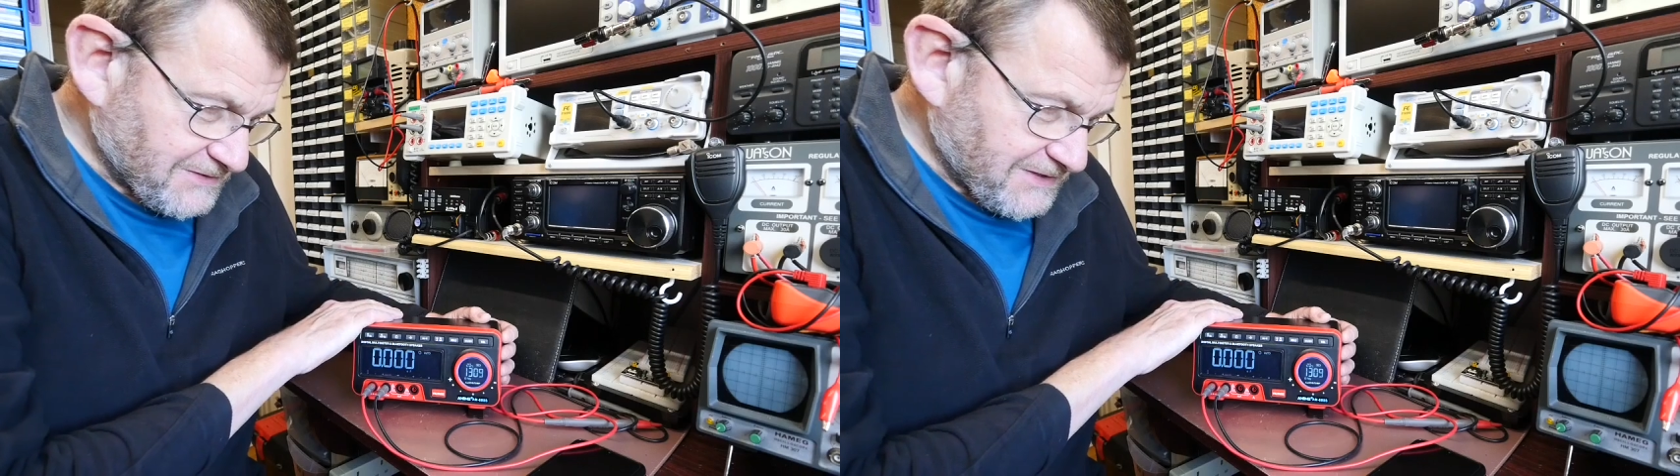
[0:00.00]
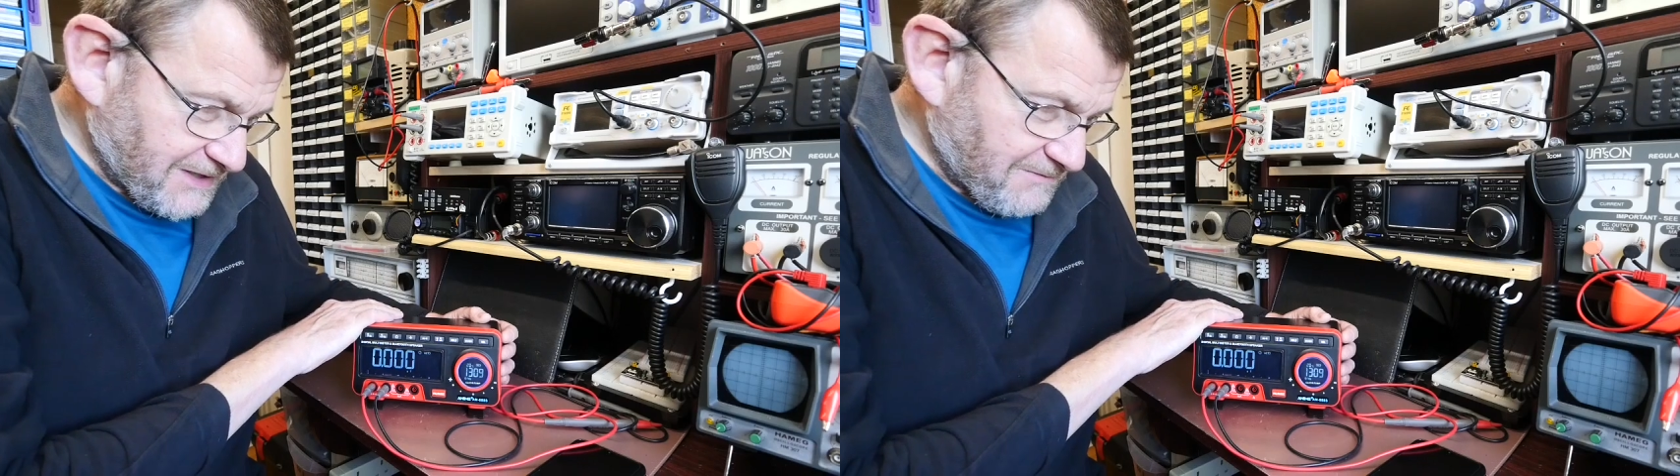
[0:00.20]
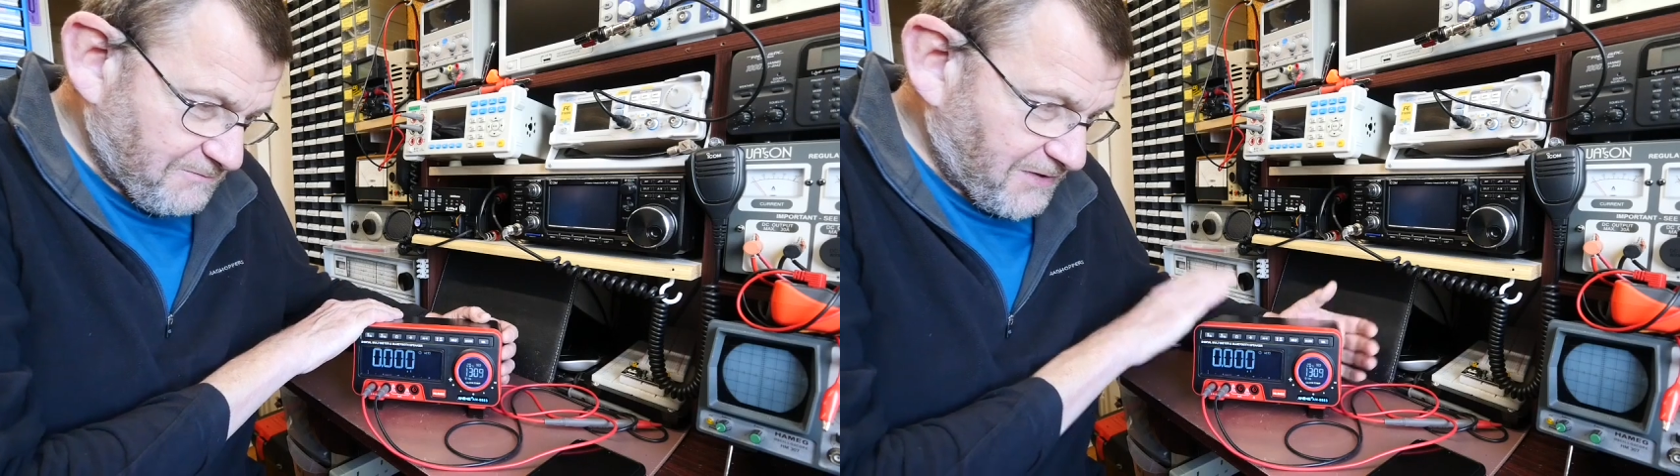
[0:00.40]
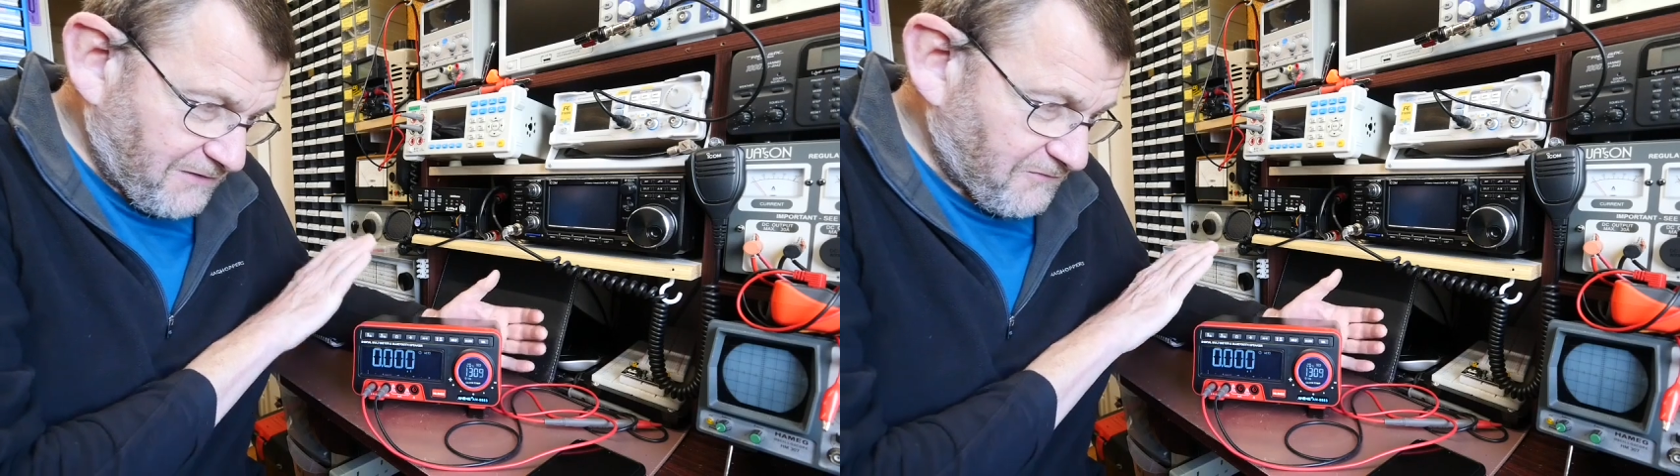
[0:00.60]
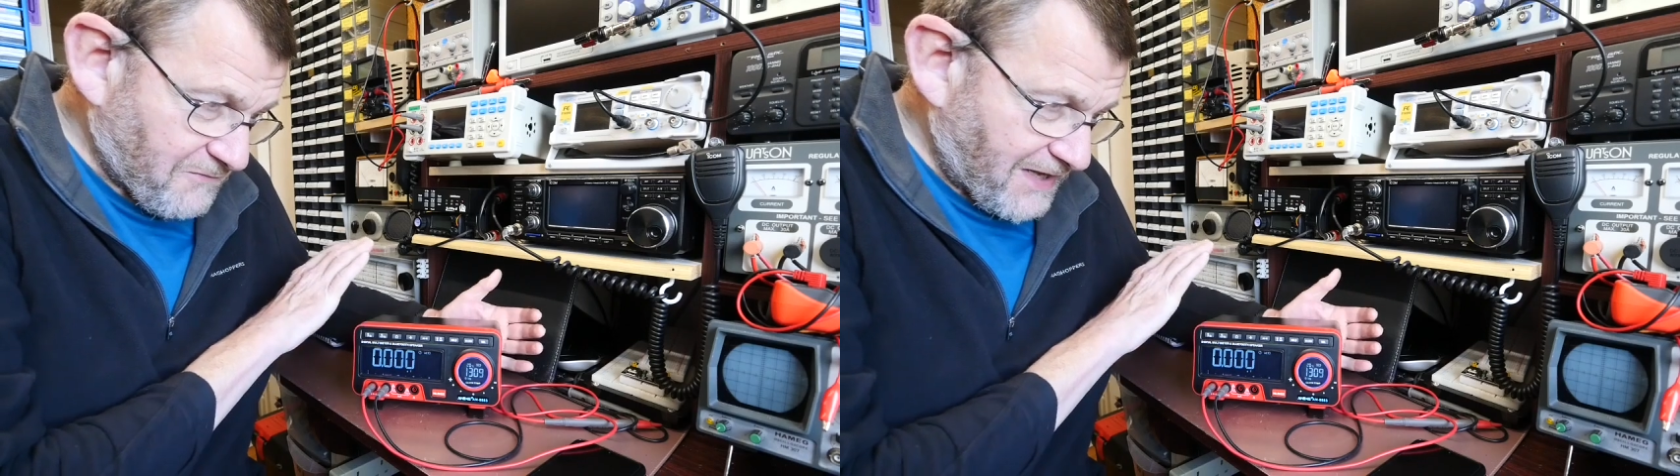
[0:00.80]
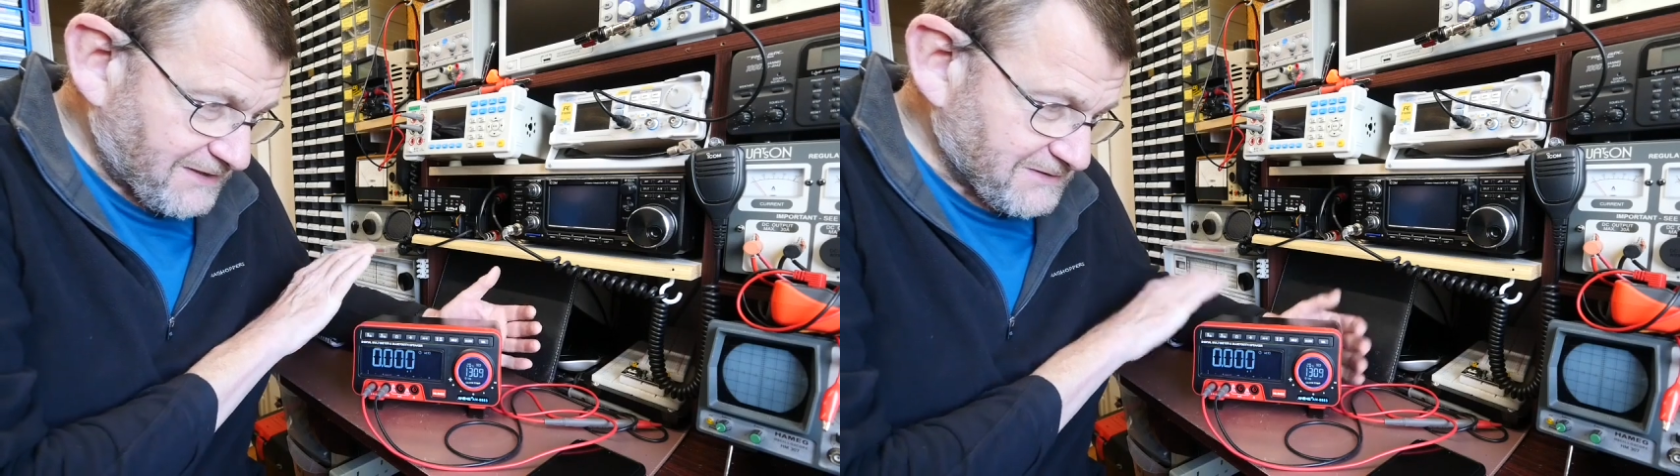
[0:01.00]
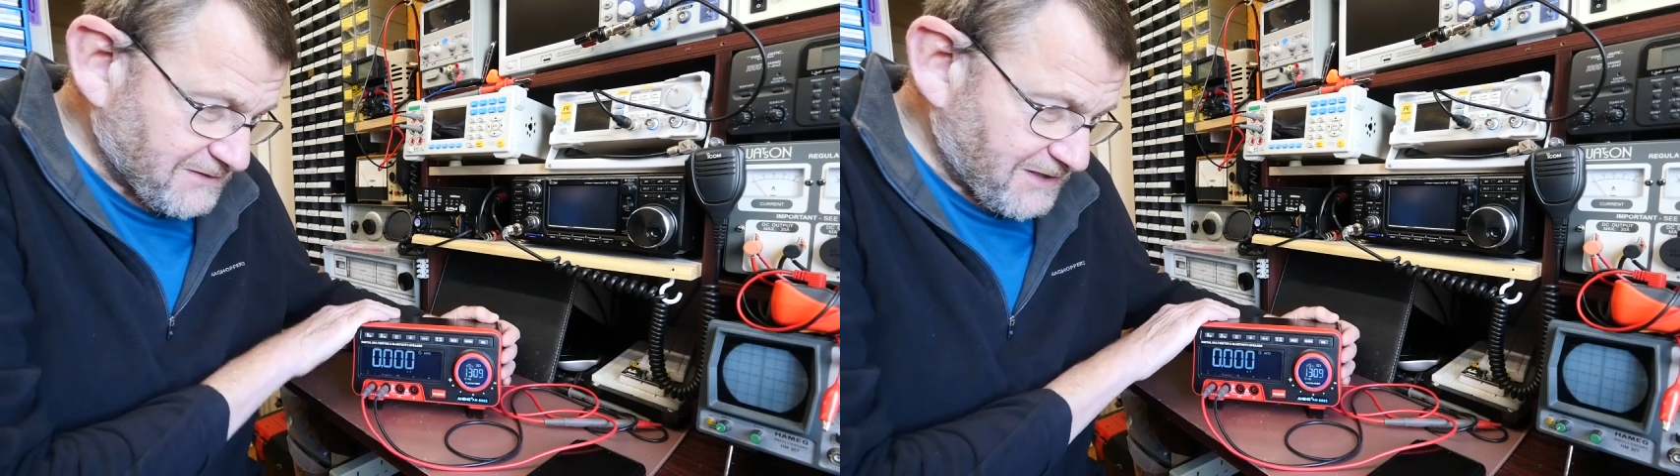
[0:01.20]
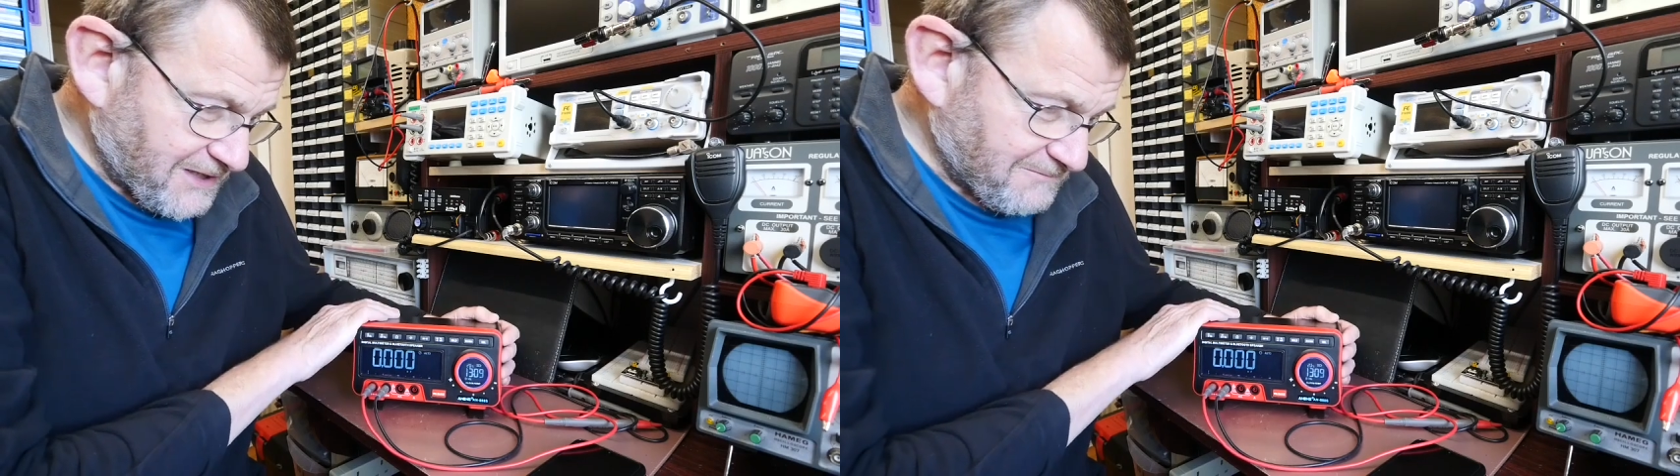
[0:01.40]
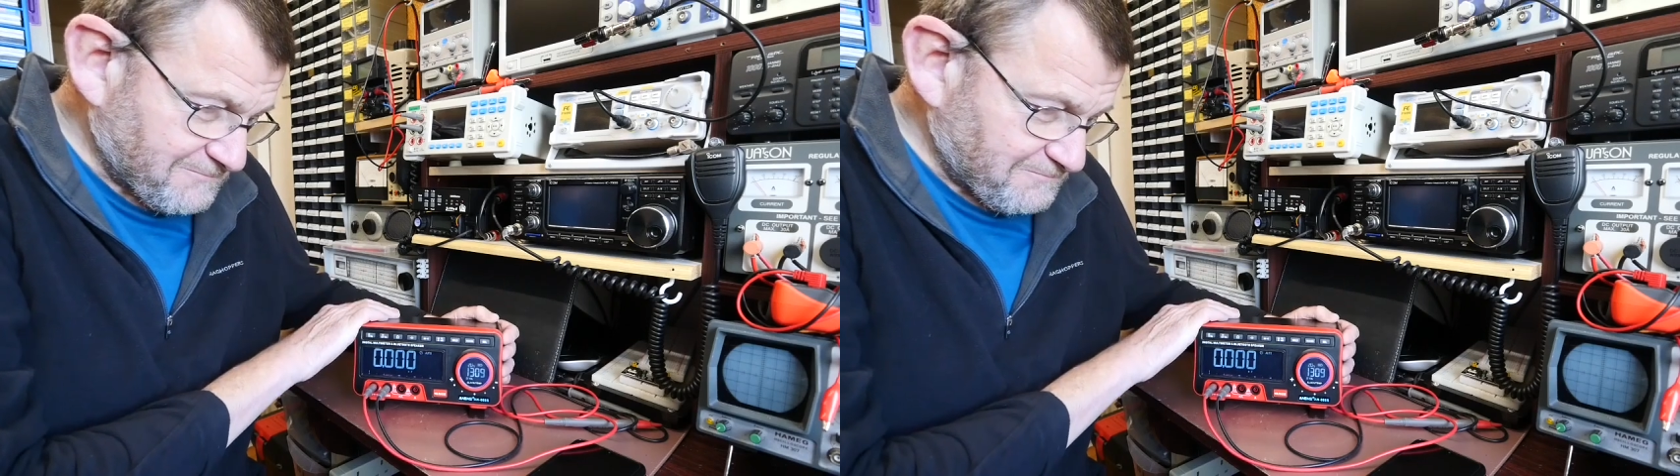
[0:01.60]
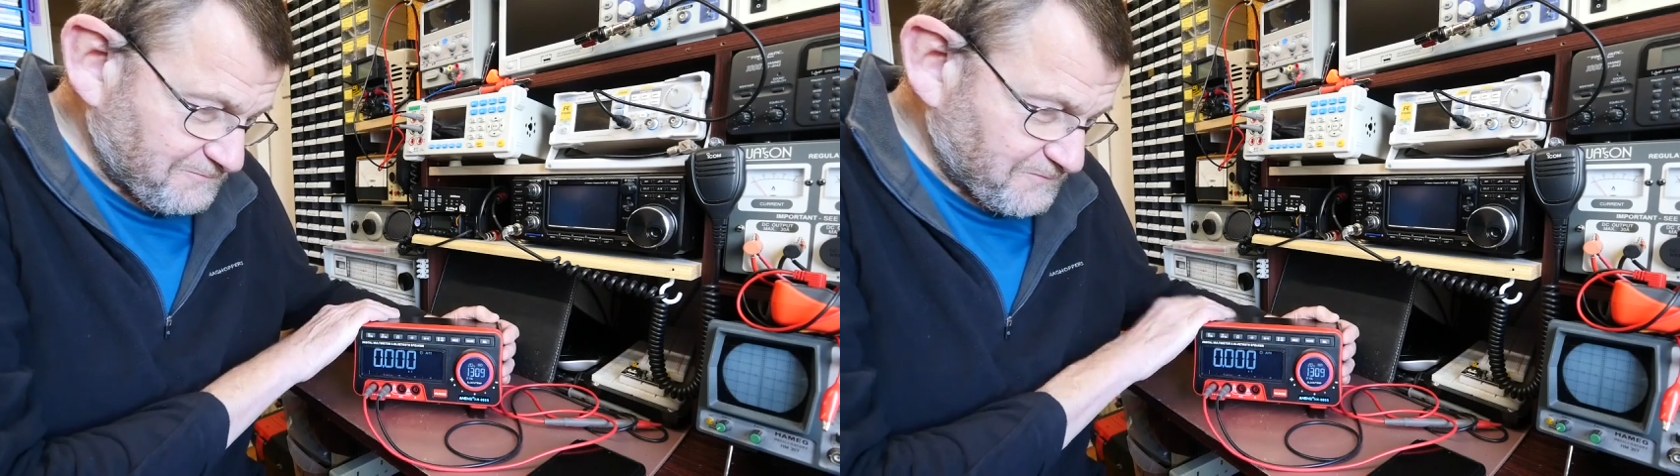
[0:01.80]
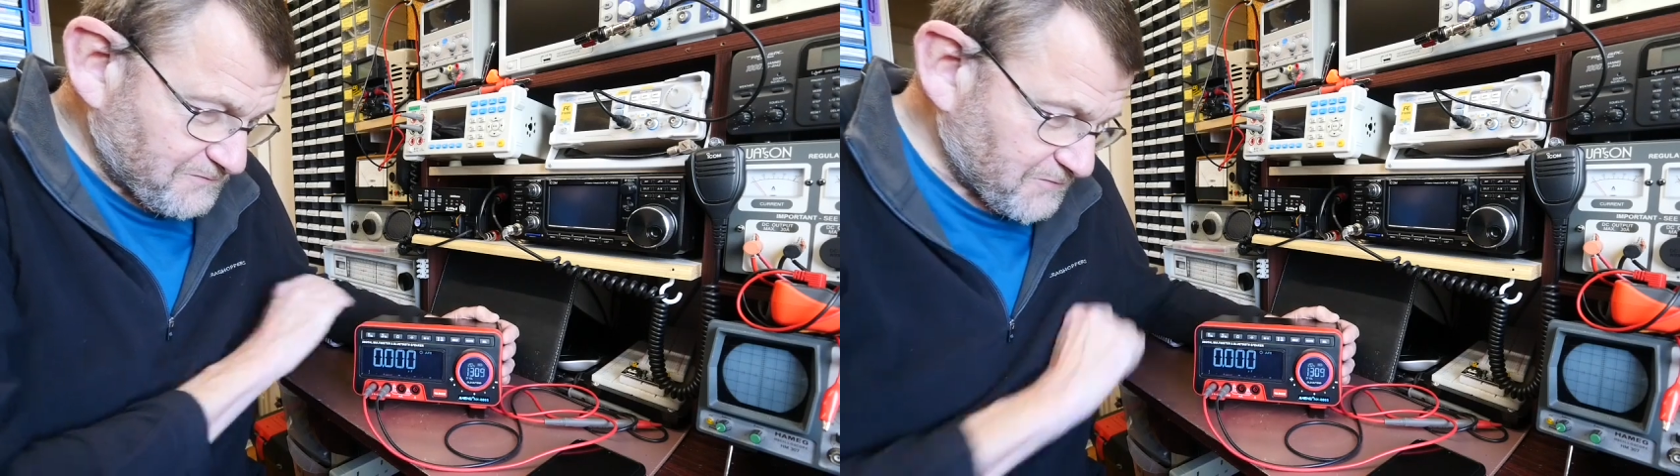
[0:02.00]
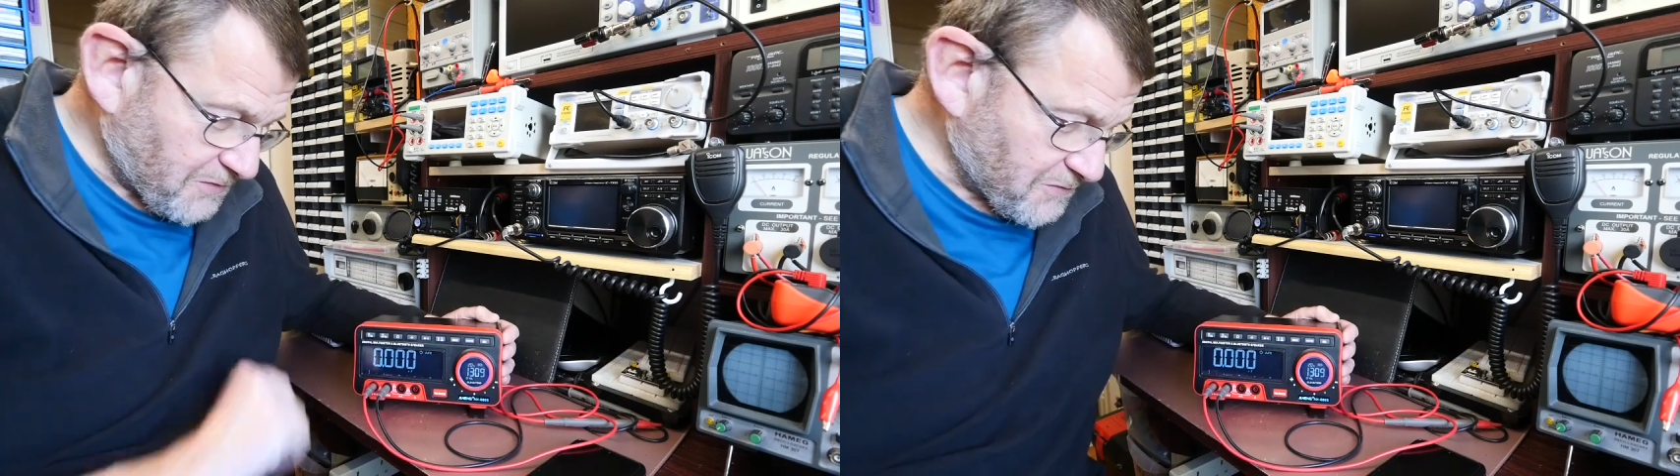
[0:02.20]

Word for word: apart from that, not